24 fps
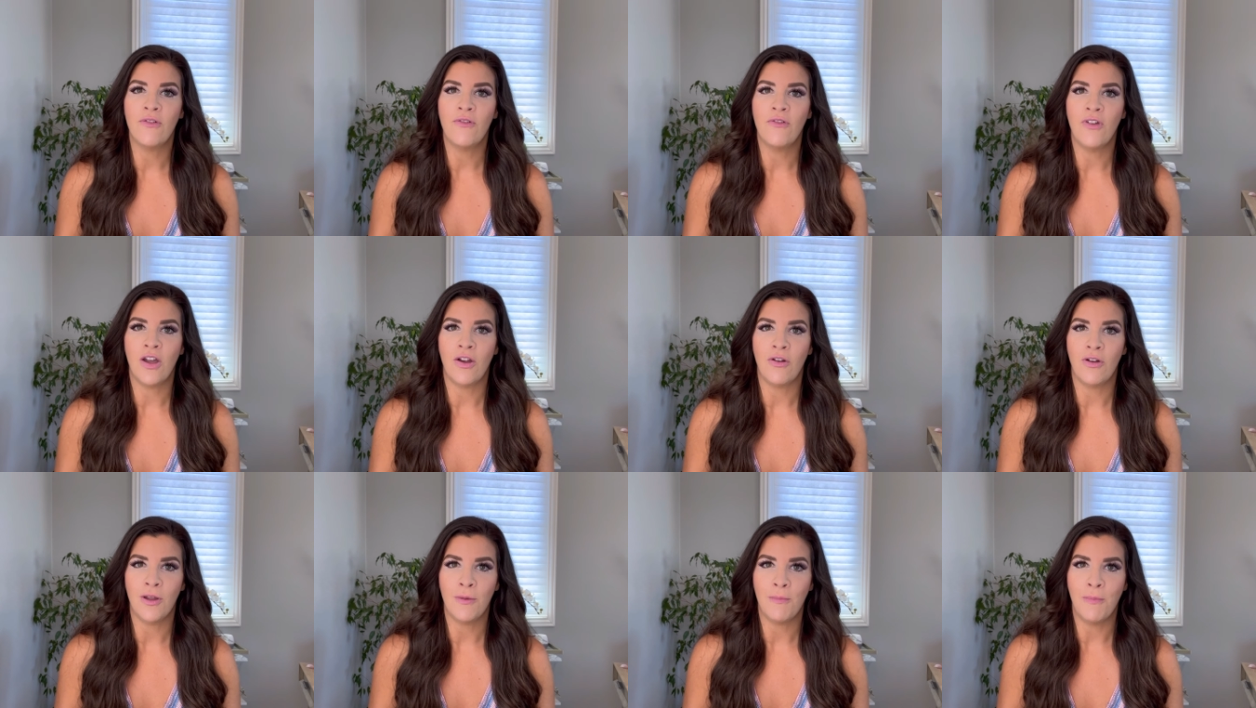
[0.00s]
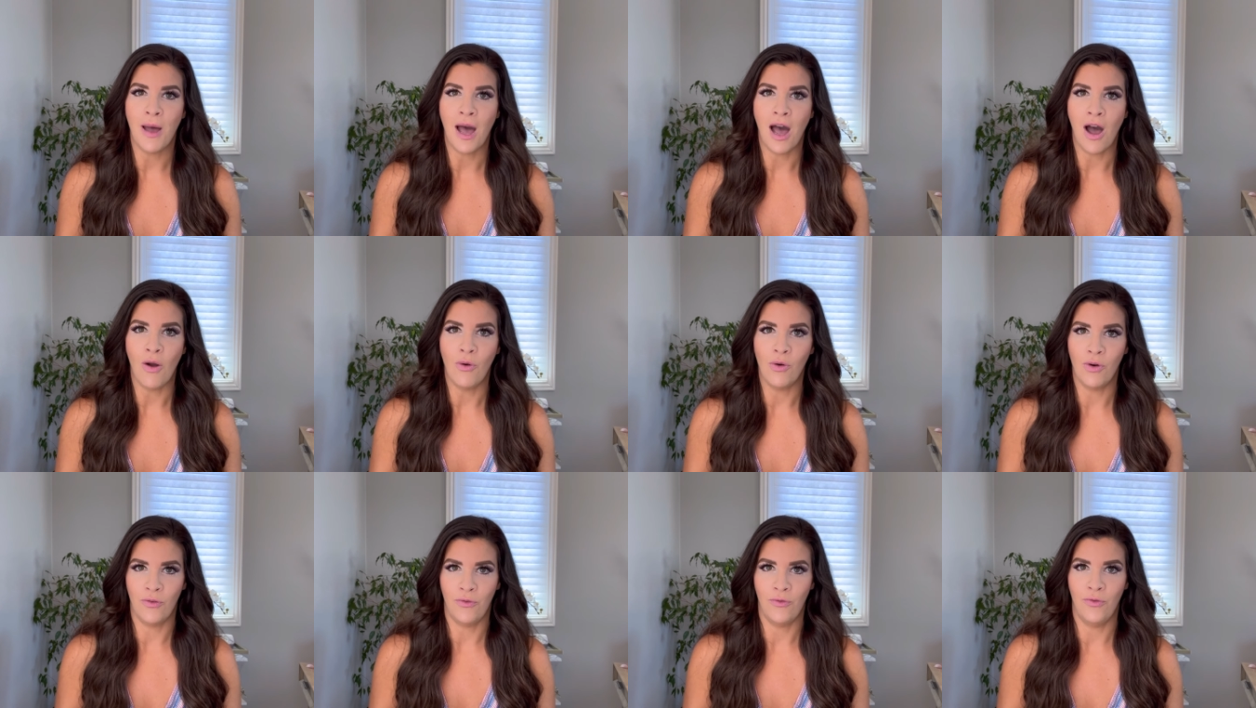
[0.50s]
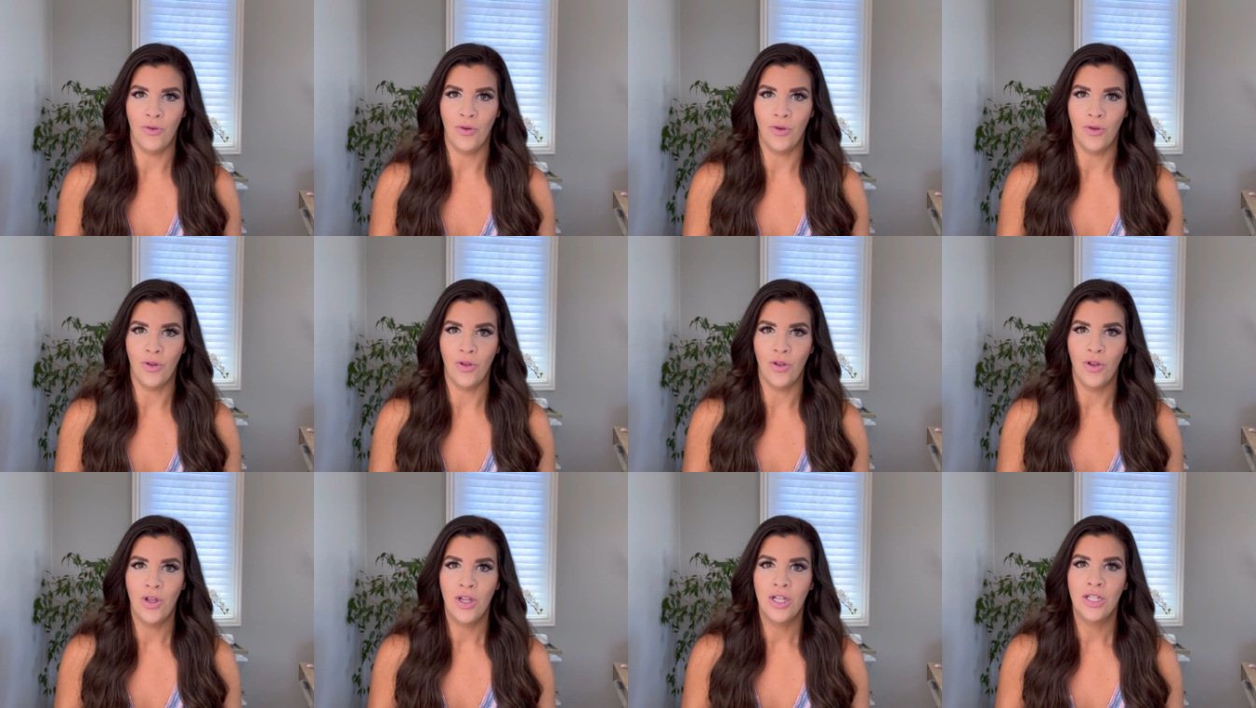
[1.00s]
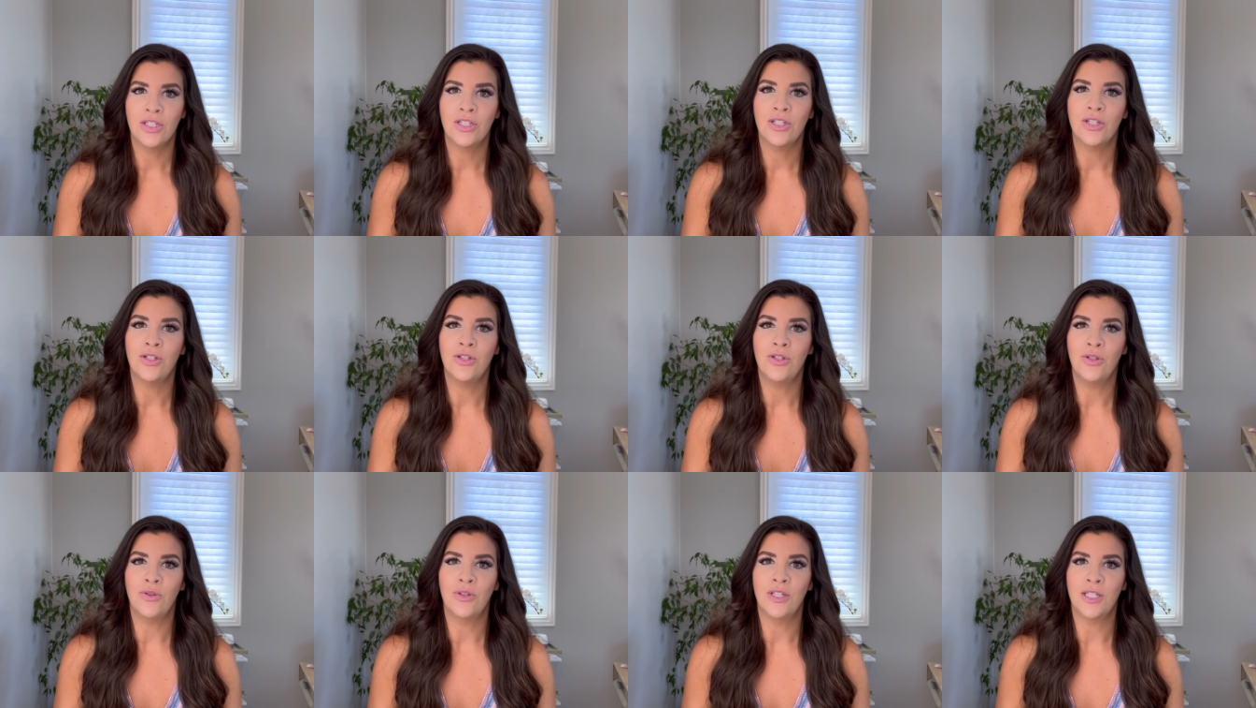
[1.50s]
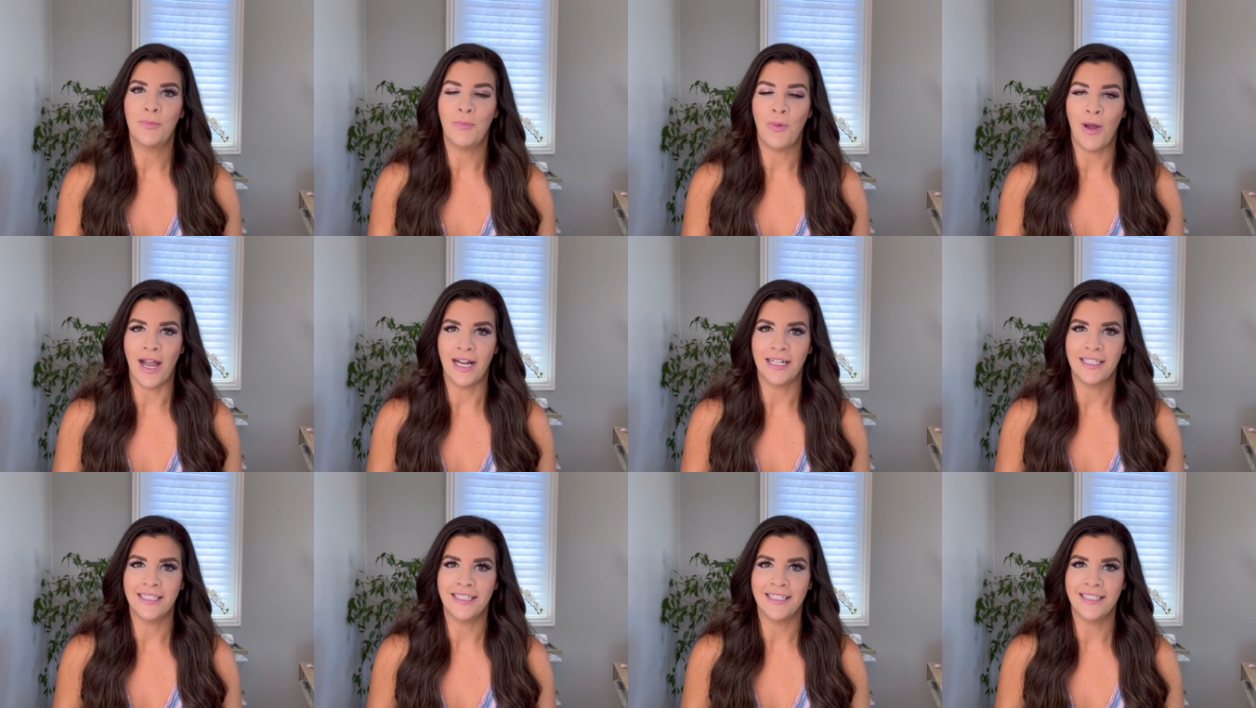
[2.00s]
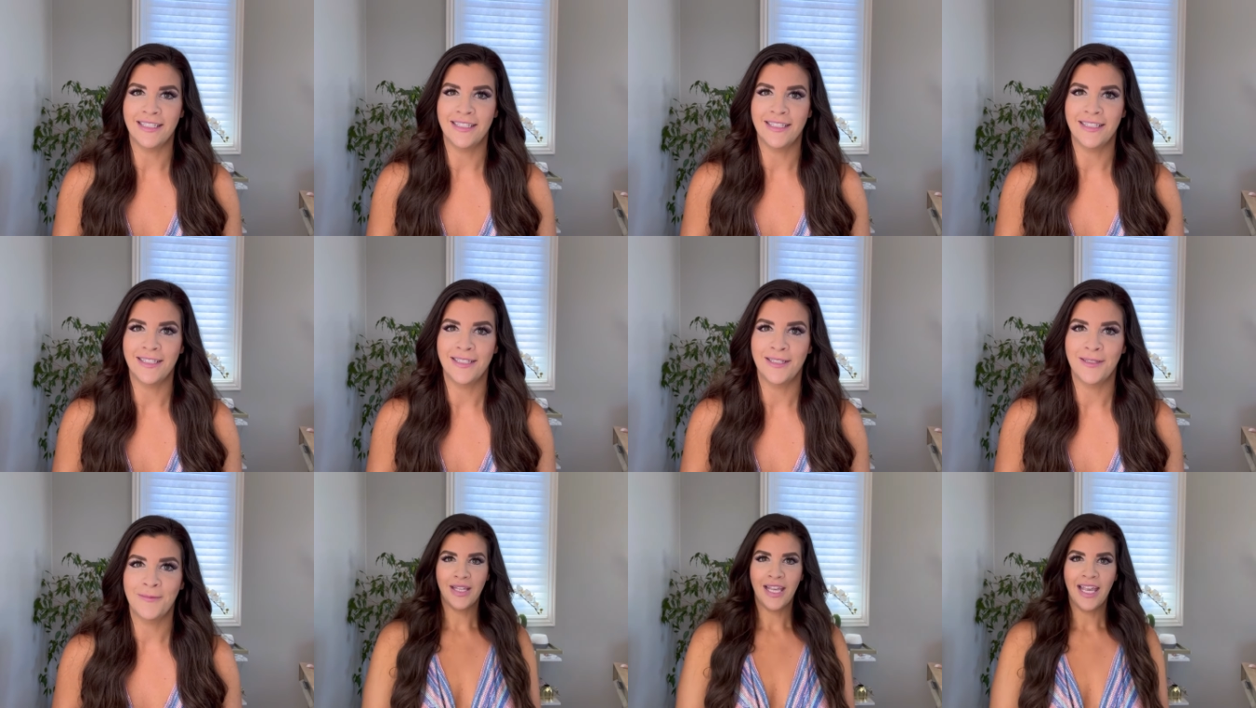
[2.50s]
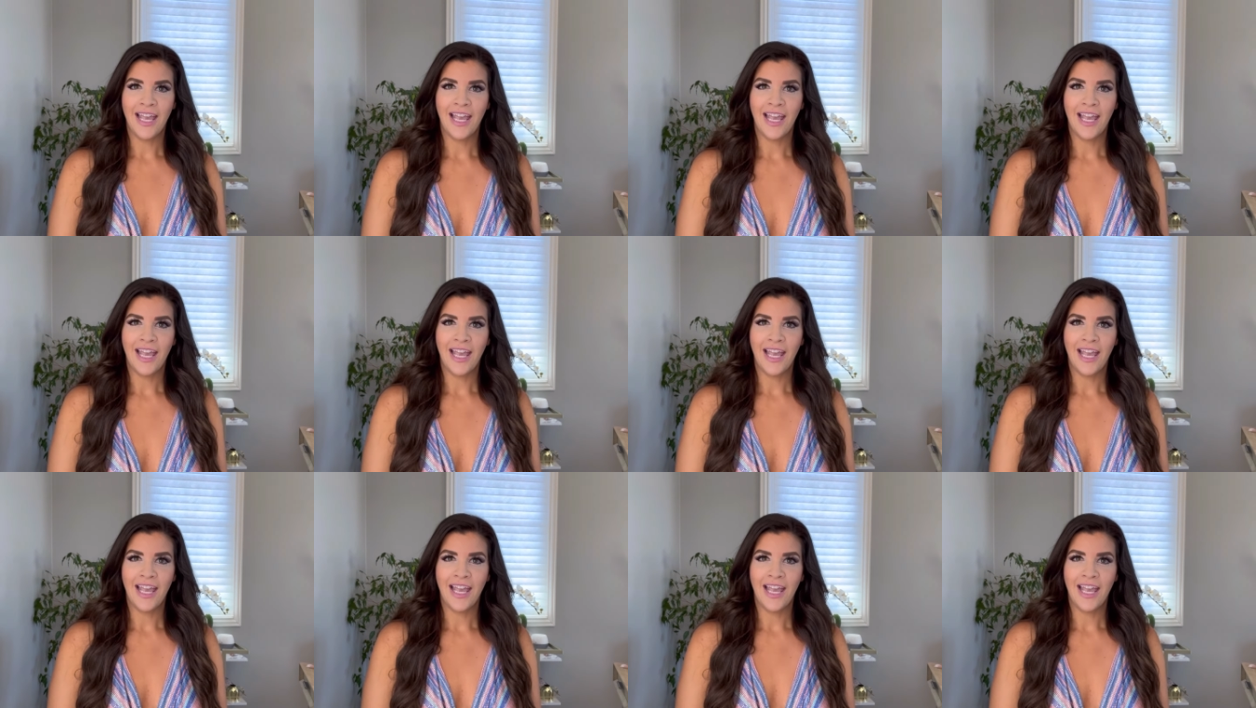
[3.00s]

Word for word: very powerful to do this practice.